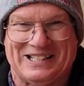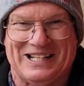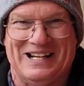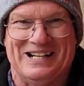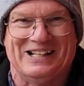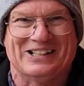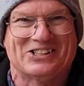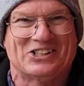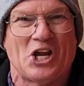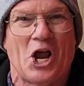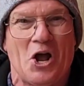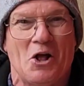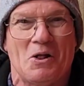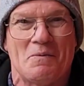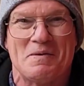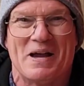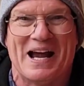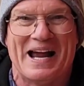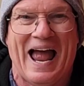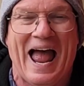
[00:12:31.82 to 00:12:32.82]
there, it's telling
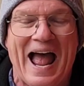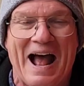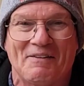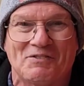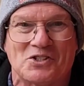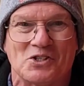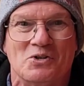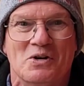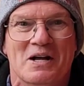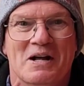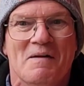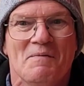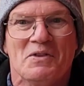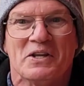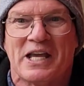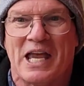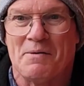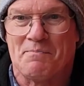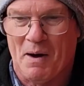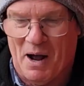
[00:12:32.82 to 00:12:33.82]
me I have to
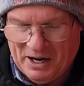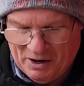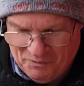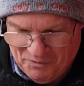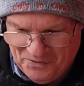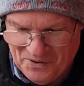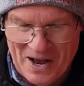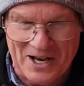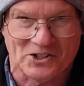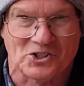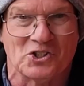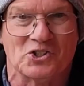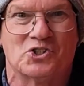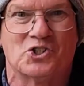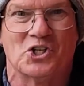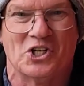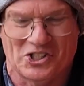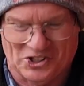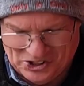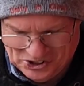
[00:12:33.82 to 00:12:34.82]
keep on confessing
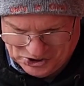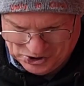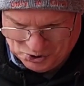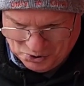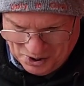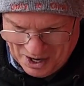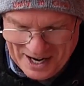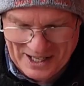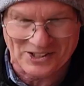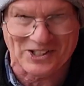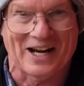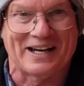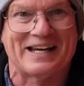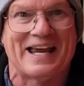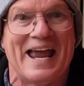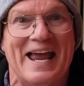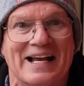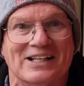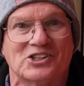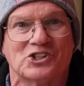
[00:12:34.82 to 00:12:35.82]
Jesus Christ. I
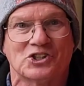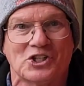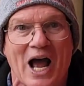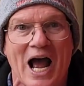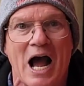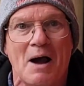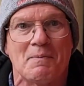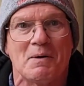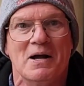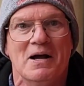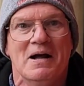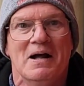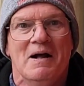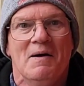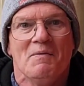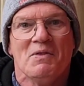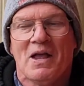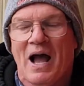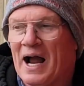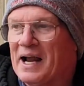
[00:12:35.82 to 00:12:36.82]
can't stop.
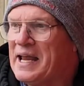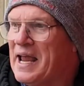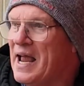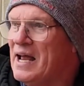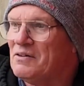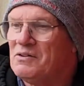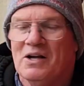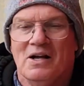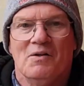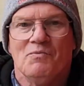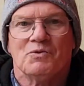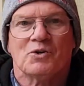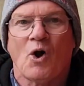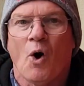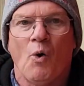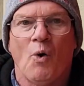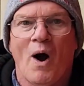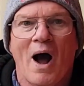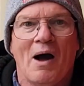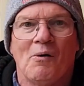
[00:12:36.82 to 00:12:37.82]
I can't
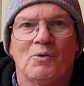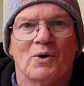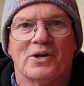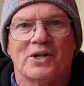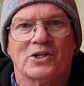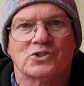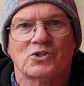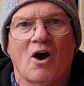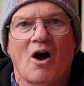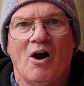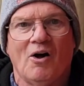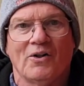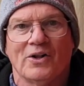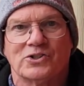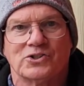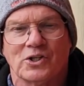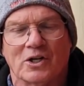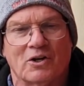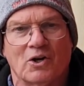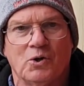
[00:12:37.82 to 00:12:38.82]
go on with this, all
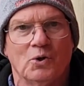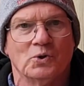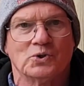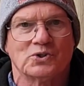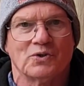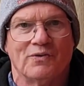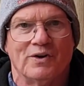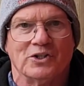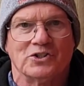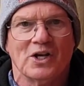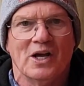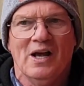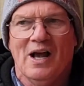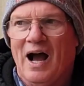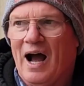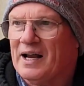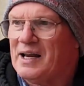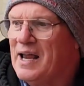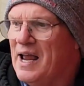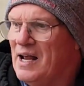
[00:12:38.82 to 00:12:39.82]
this inclusiveness.
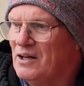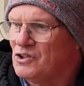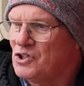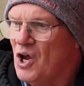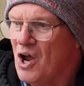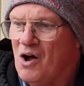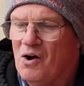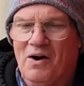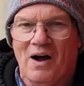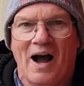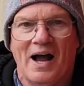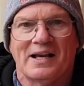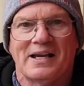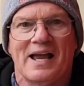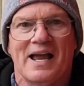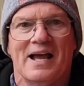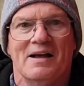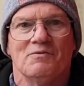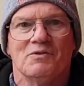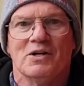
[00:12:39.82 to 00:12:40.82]
I can't
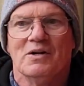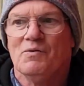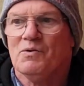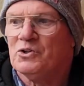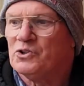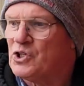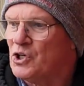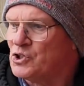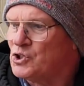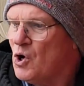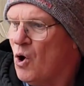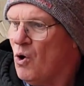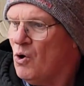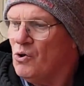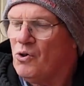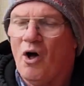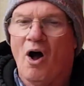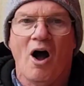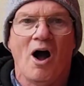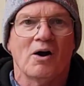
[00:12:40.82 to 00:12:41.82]
just go
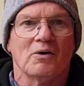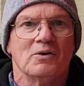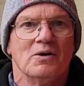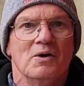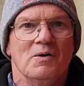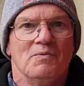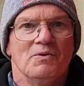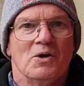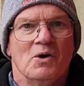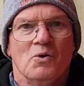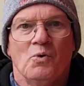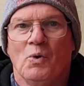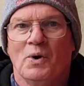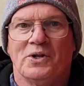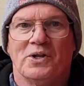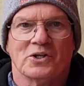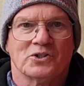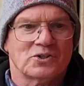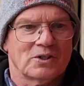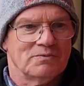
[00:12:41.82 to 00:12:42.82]
along with
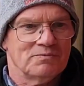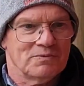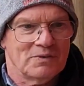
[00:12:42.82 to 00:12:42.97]
this